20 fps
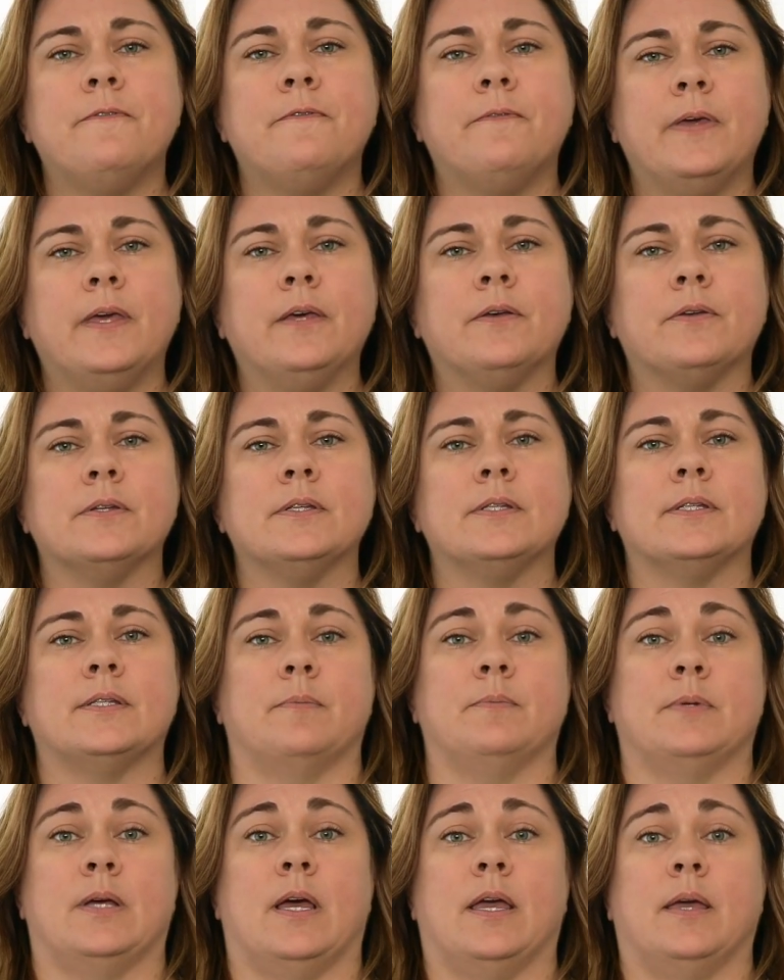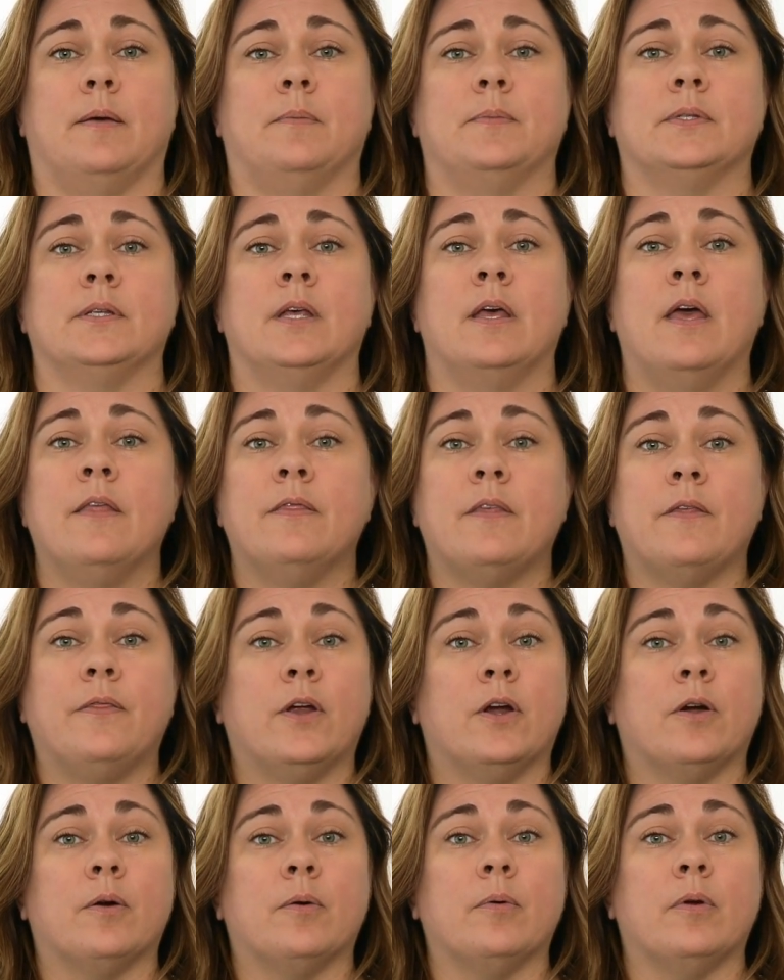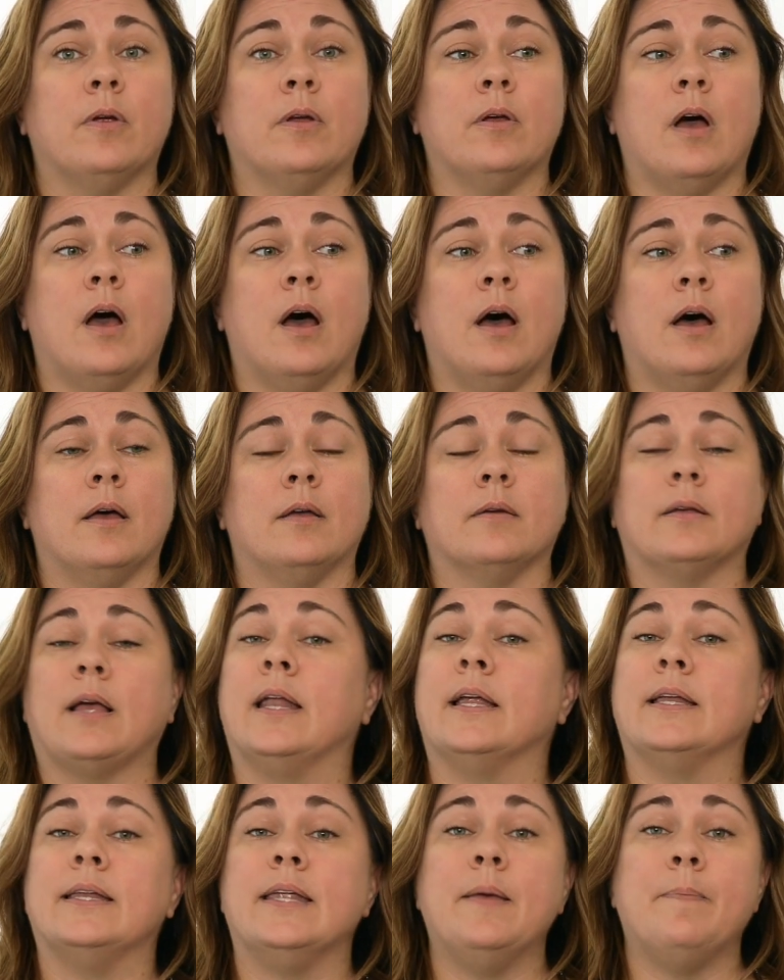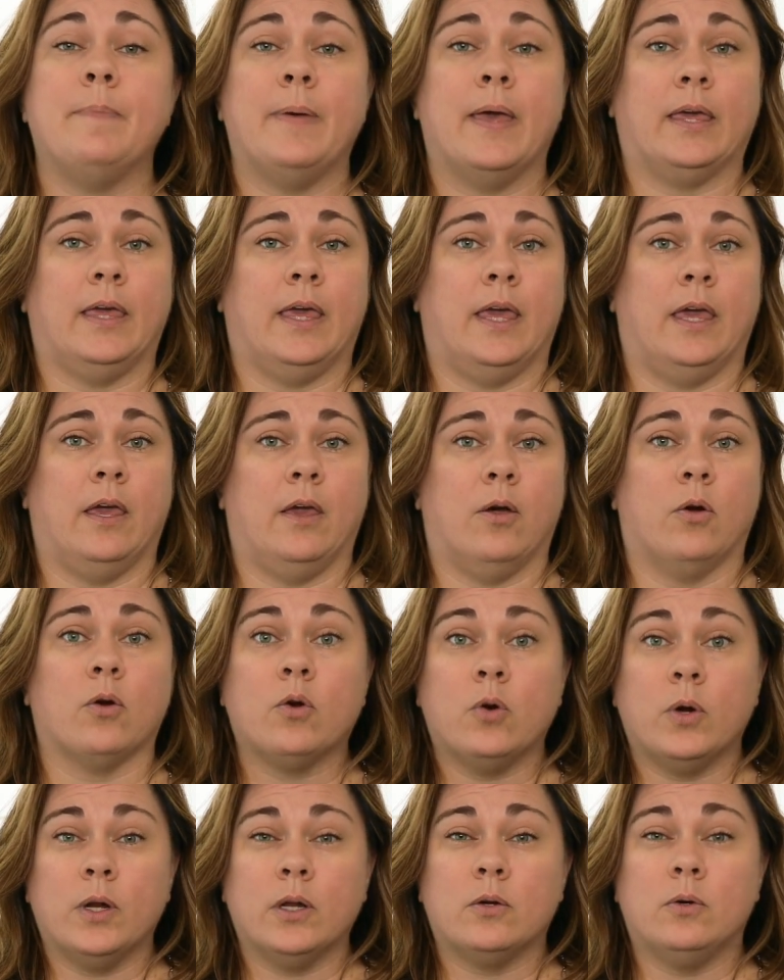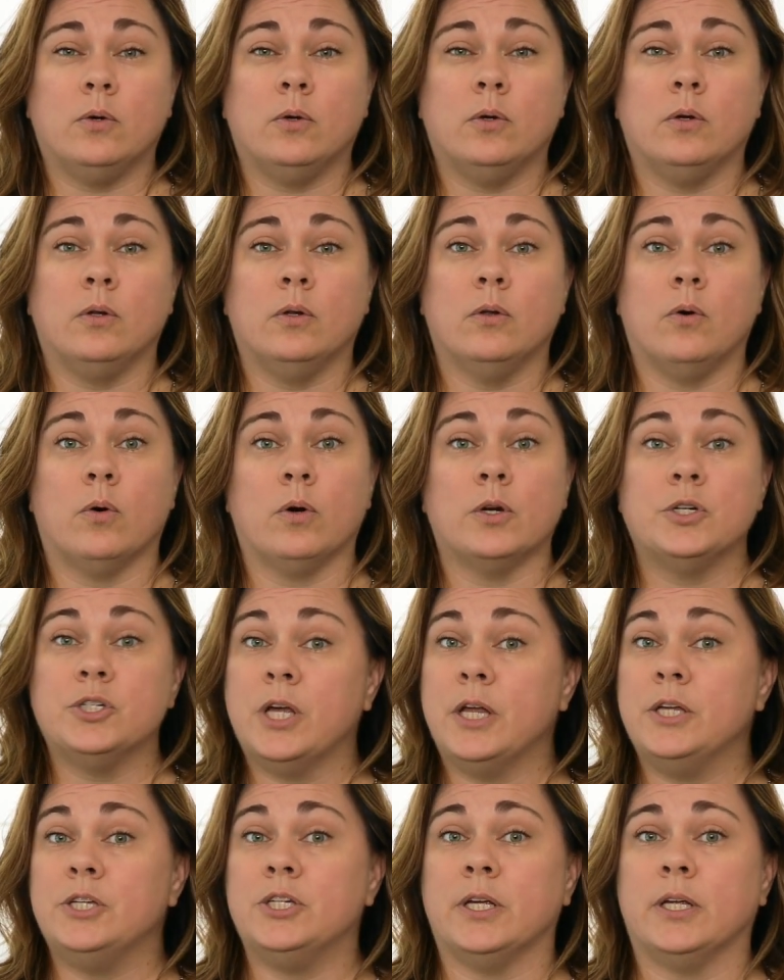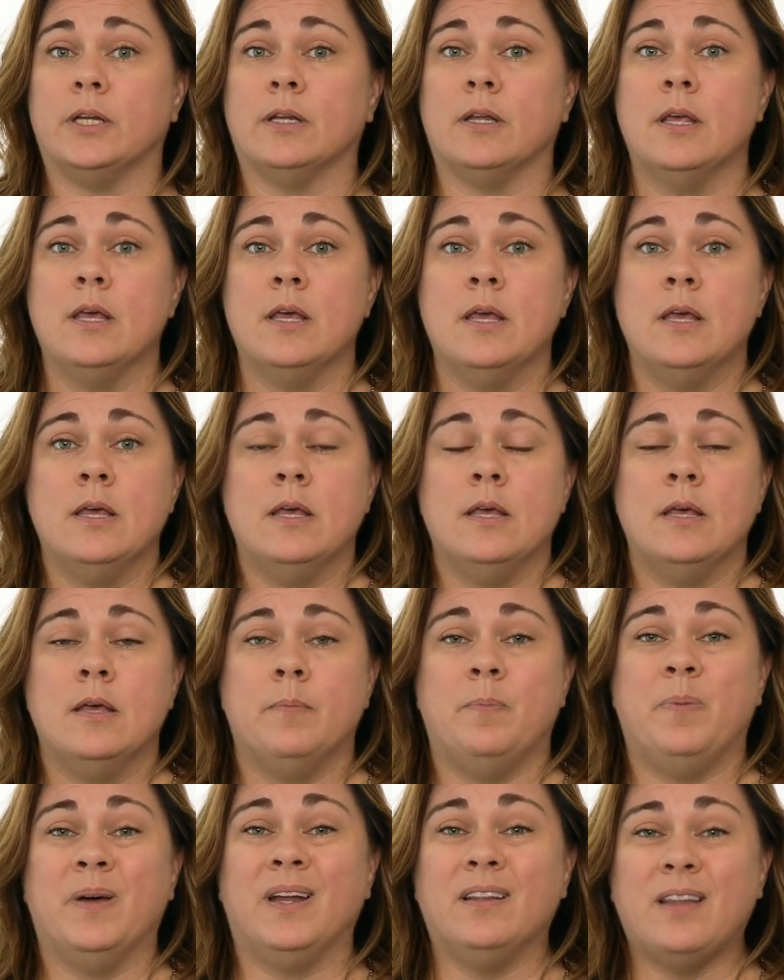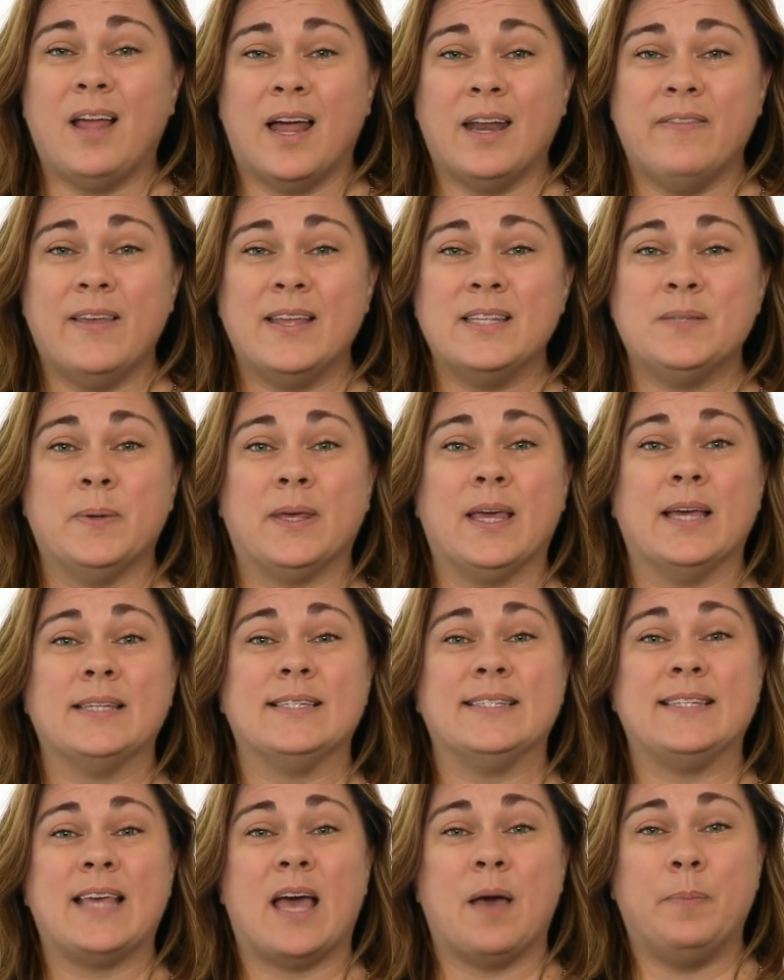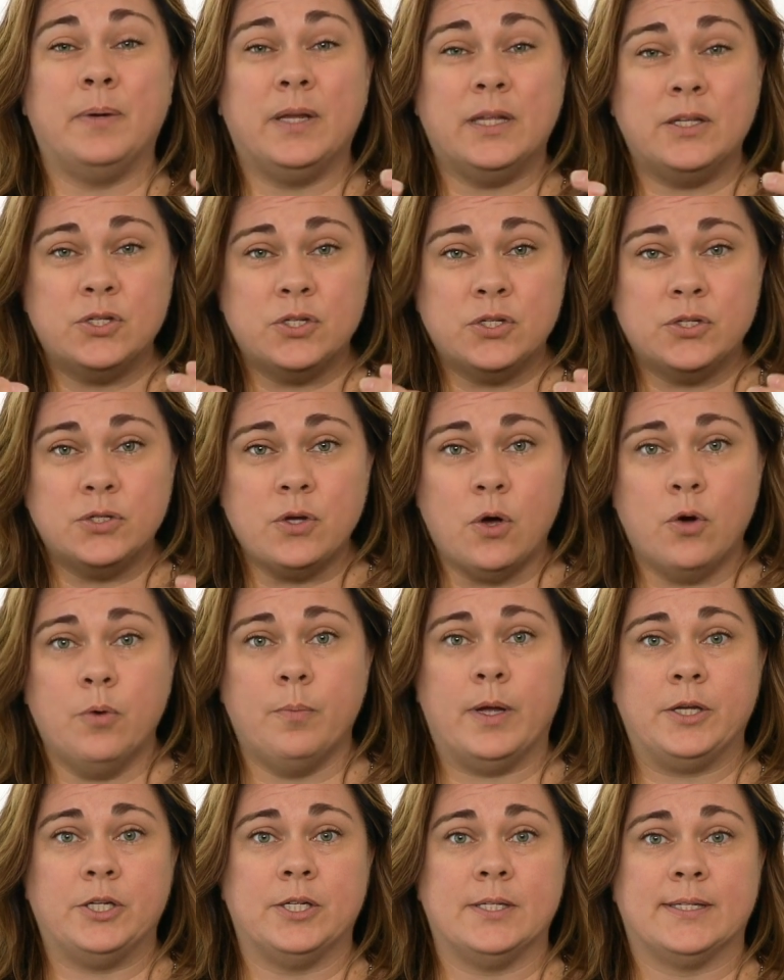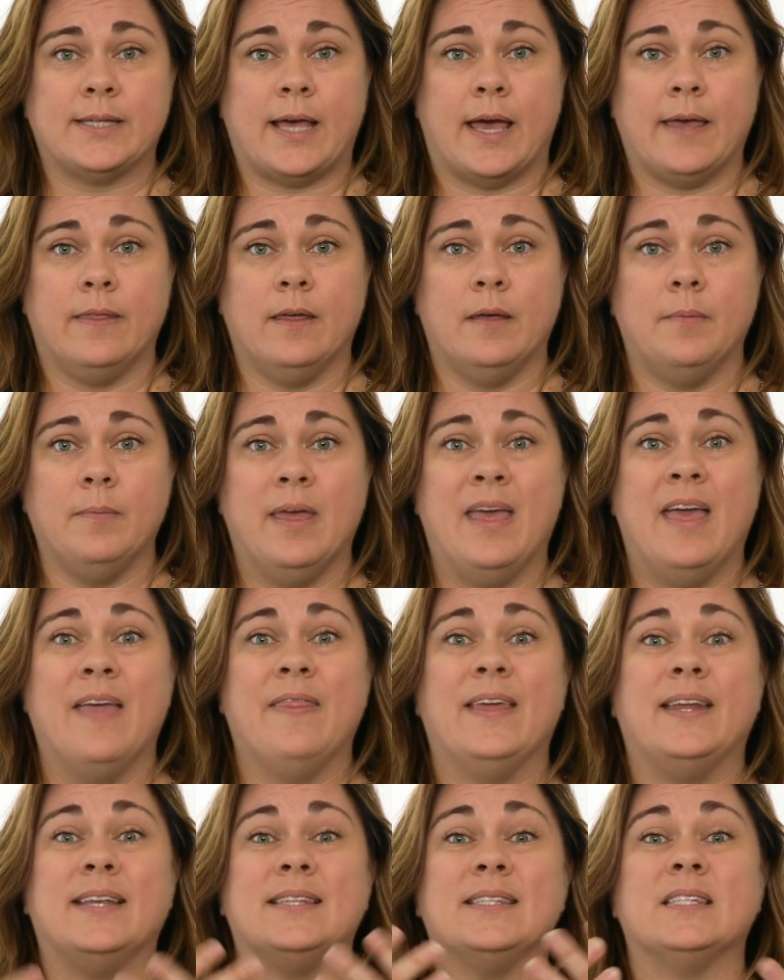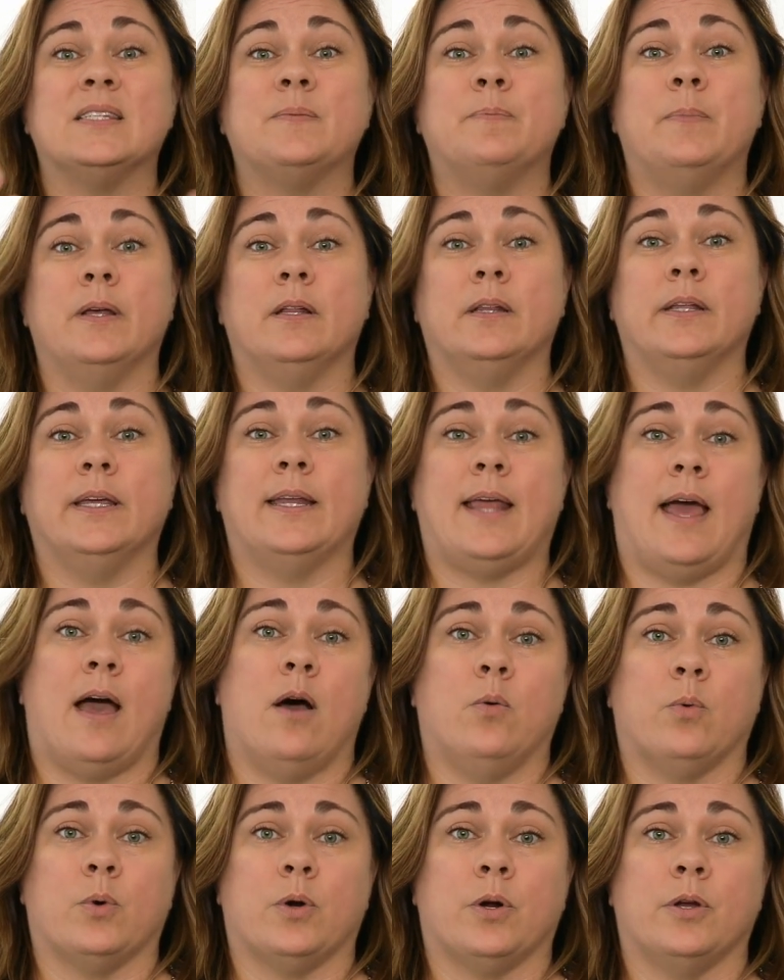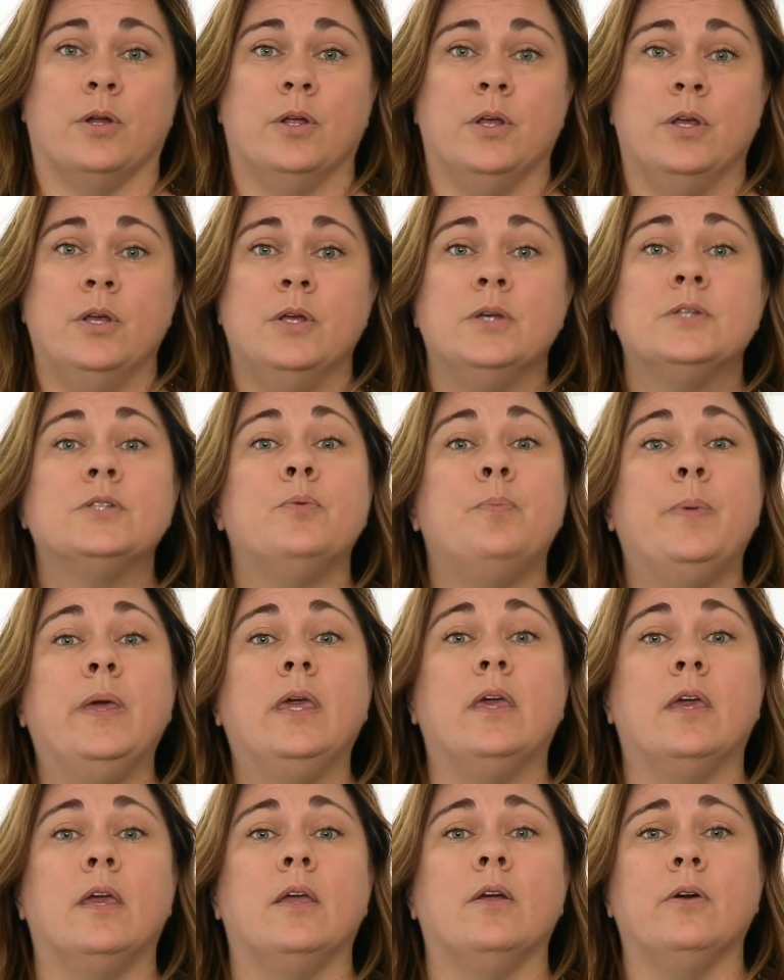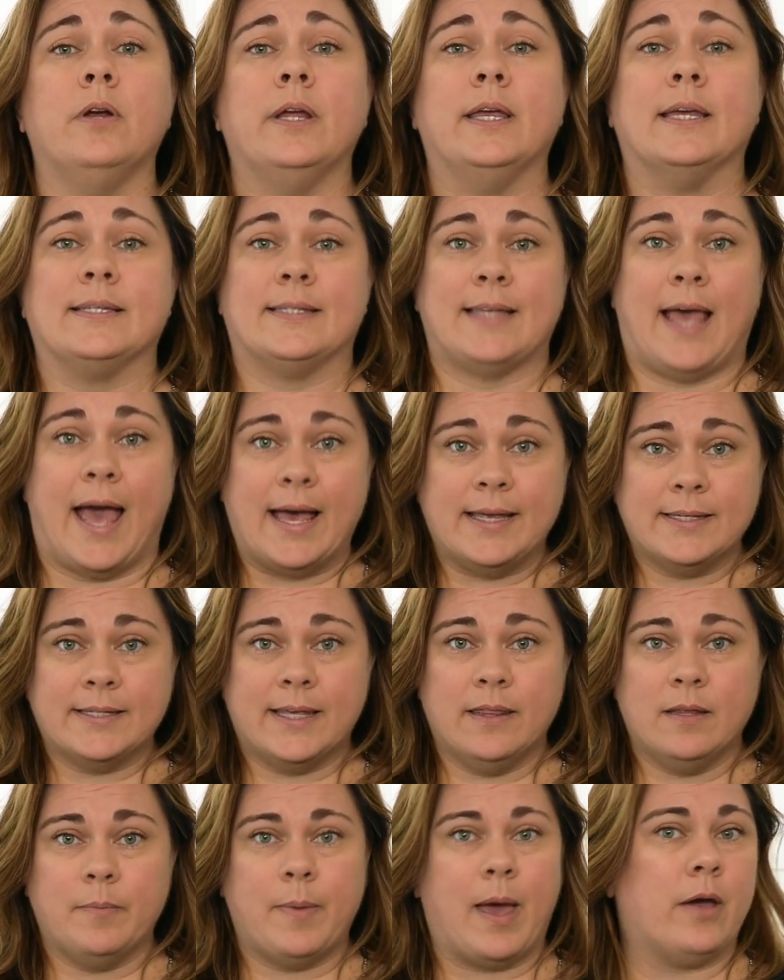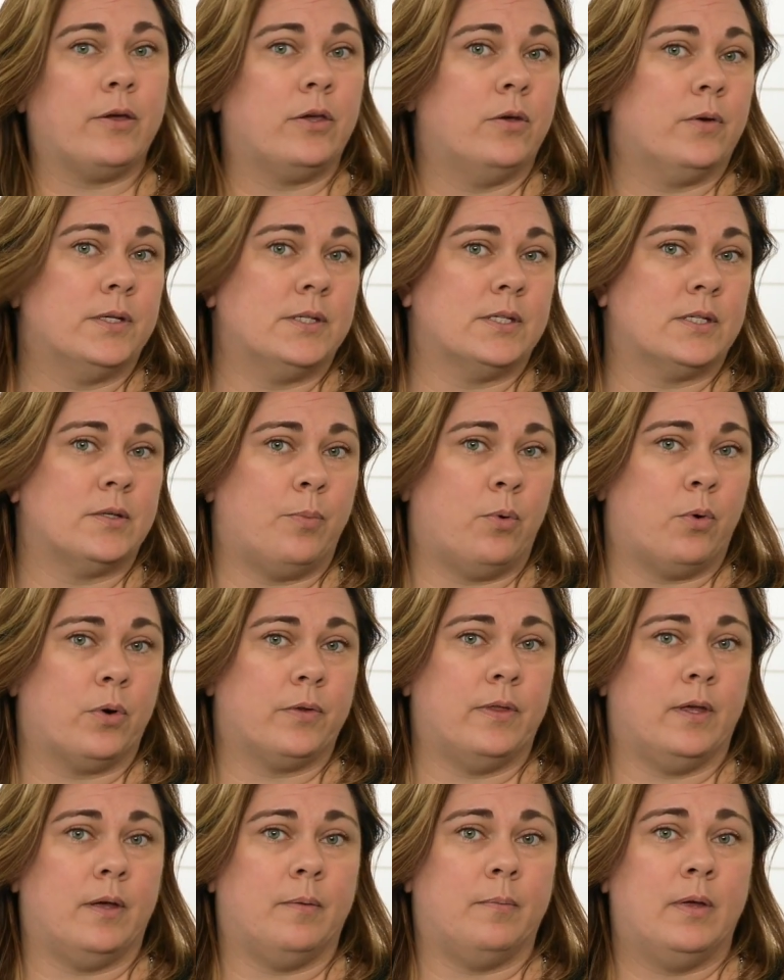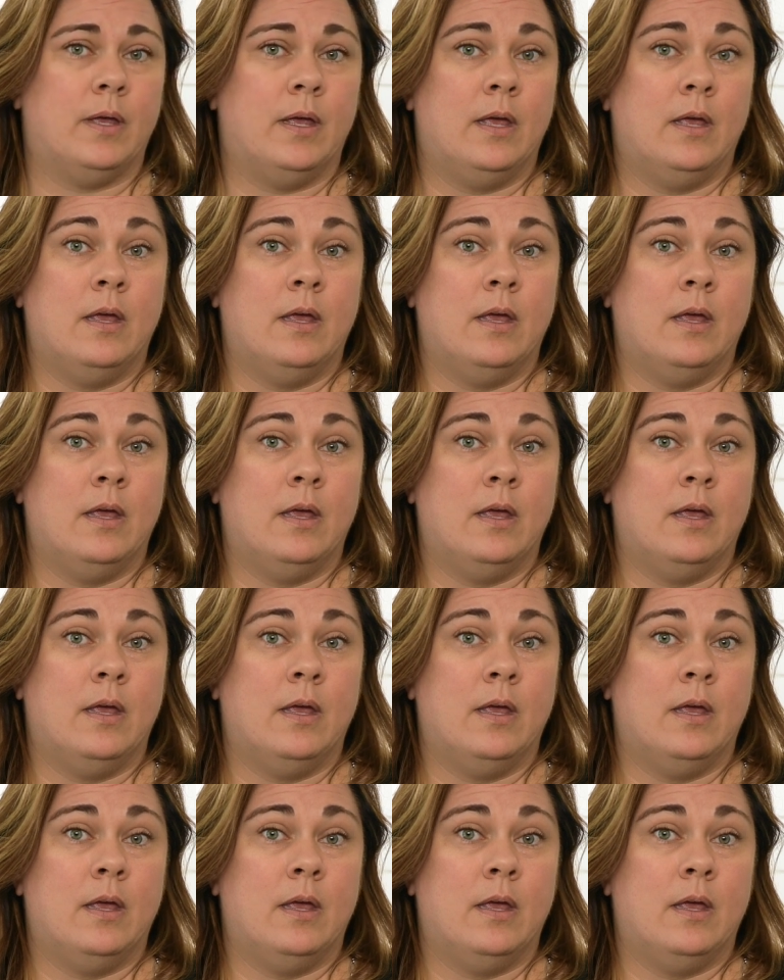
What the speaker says: to feel sometimes that they're kind of nitpicky or critical or judging, but a lot of that's because it's happening so much inside them that it's spilling outward. So be curious, asking them how you can support them.